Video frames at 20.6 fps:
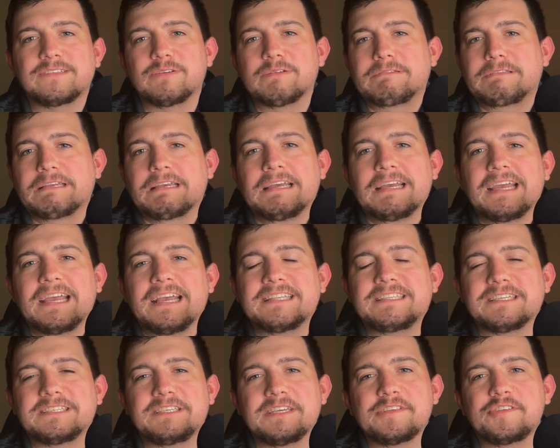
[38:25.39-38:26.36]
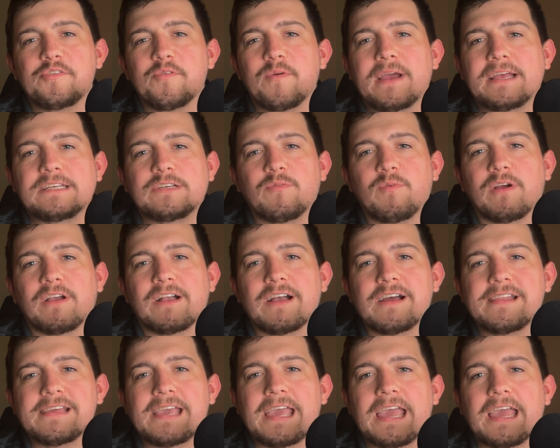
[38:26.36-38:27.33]
So it's a situation where
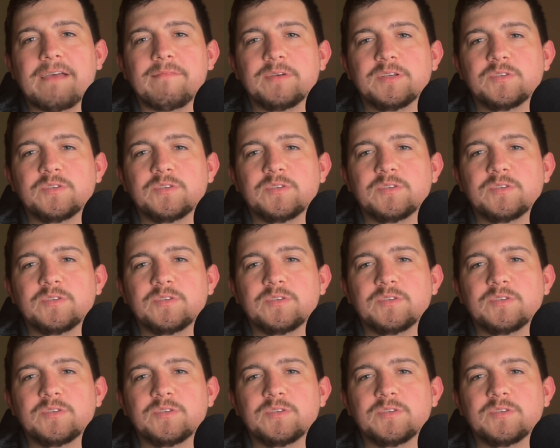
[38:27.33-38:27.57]
Cunningham